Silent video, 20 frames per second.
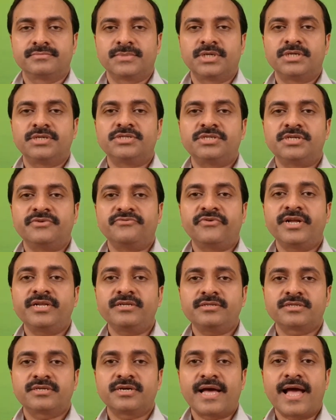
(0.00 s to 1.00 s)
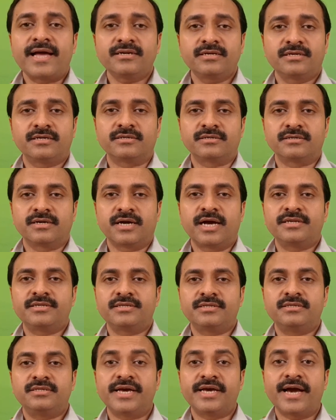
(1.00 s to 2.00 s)
She felt anger
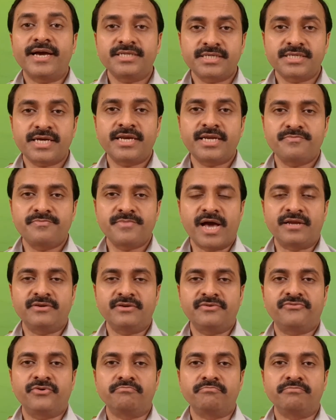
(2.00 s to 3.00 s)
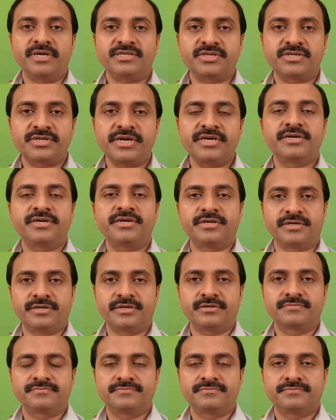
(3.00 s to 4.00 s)
at the ice candy man for betraying her.
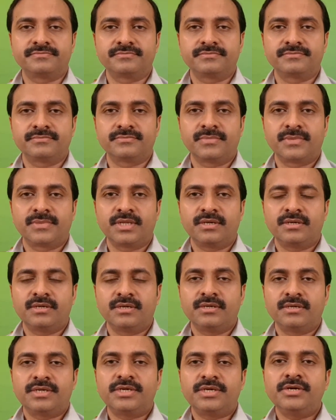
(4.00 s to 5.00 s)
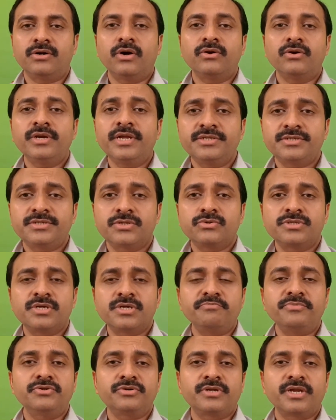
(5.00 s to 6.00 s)
He only saw the
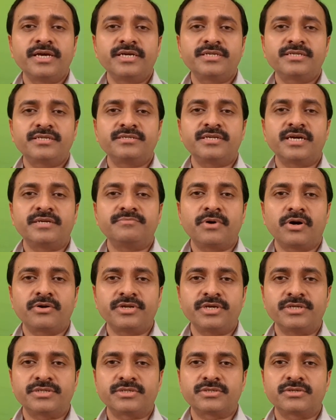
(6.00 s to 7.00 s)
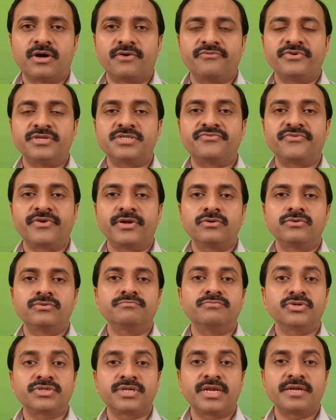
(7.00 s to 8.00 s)
mutilated dead bodies of his fellow
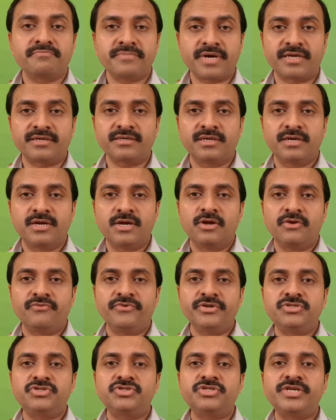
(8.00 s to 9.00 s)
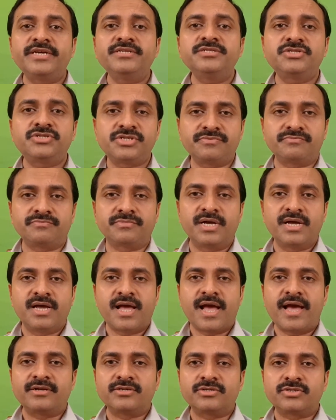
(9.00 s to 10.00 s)
Muslim men, which changed him,
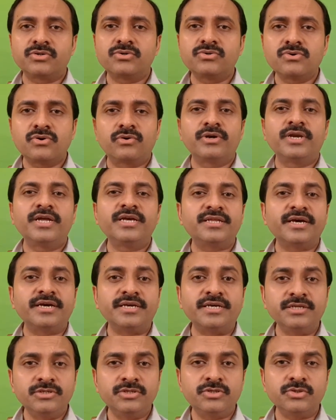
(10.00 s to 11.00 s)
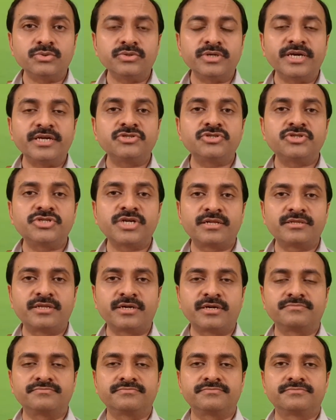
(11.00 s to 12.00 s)
and so only the Hindu in
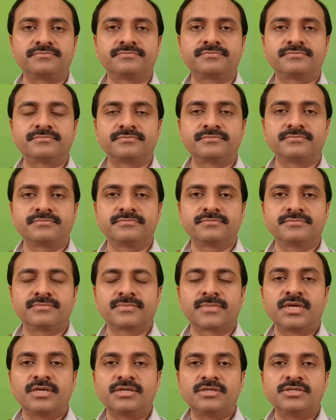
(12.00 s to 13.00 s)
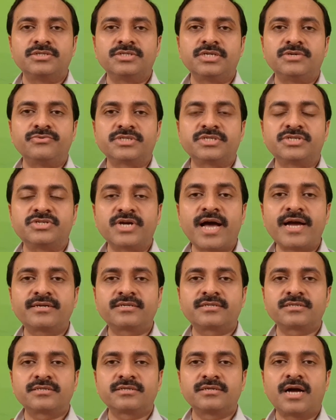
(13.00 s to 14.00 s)
Shanta. She was
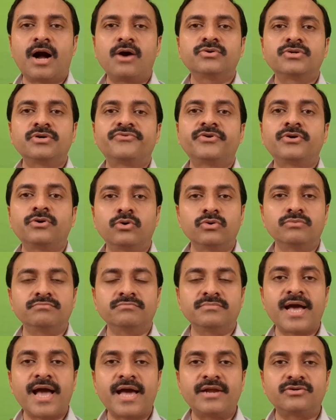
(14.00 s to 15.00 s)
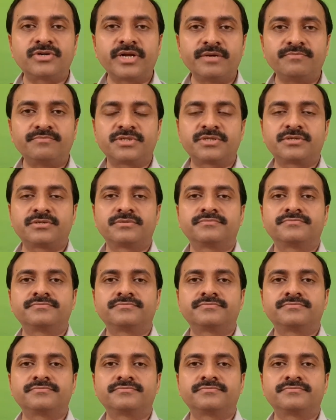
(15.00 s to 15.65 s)
dragged out of her home and raped.